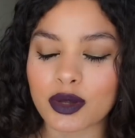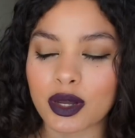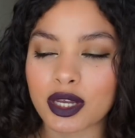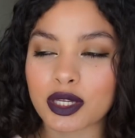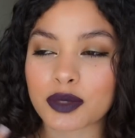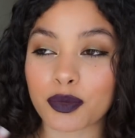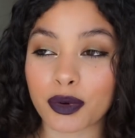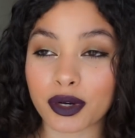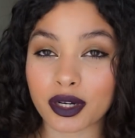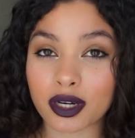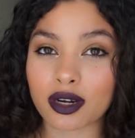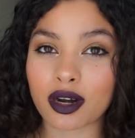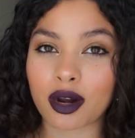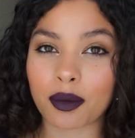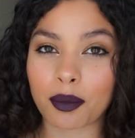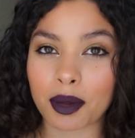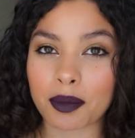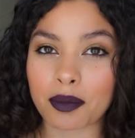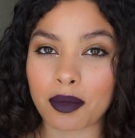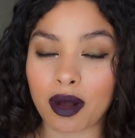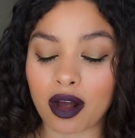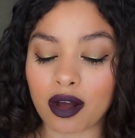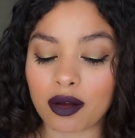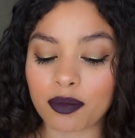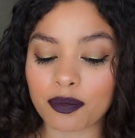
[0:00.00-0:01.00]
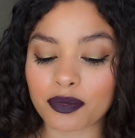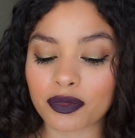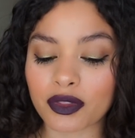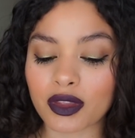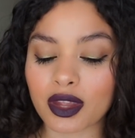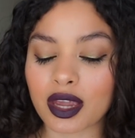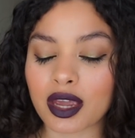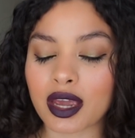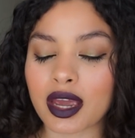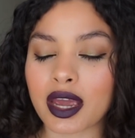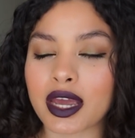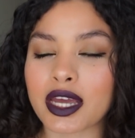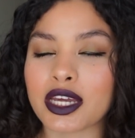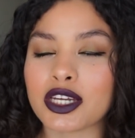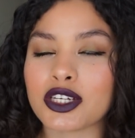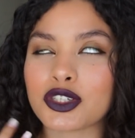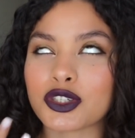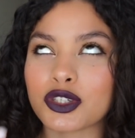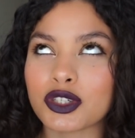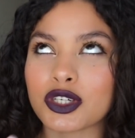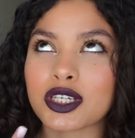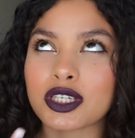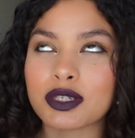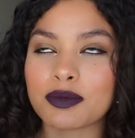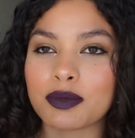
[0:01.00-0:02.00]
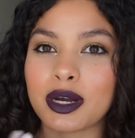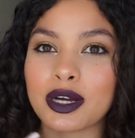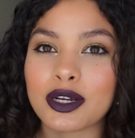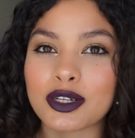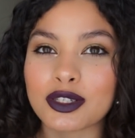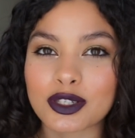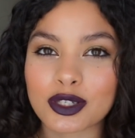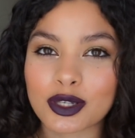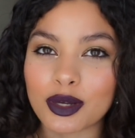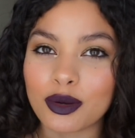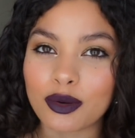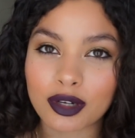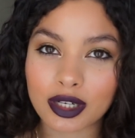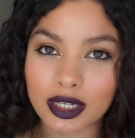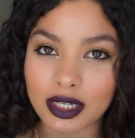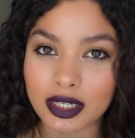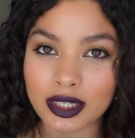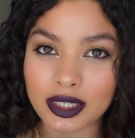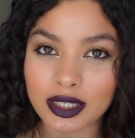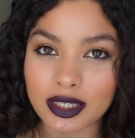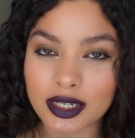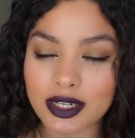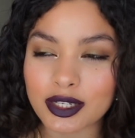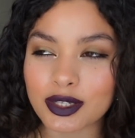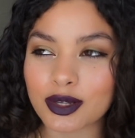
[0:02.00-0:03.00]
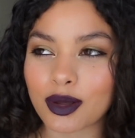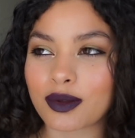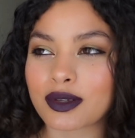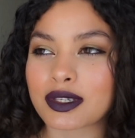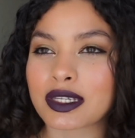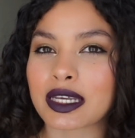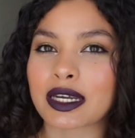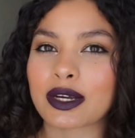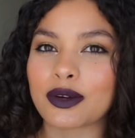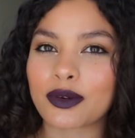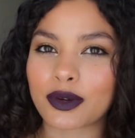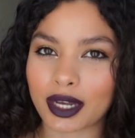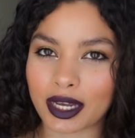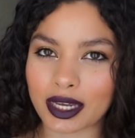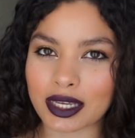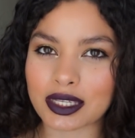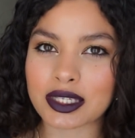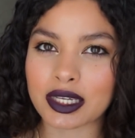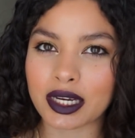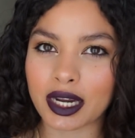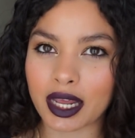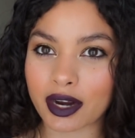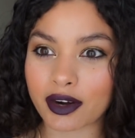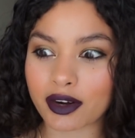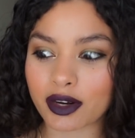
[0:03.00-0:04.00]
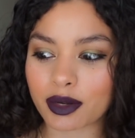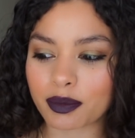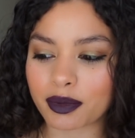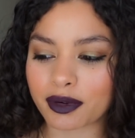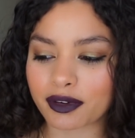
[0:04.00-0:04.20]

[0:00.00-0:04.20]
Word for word: So I sprayed it on my mom and she smelled so good. So I was like, okay, it's an airy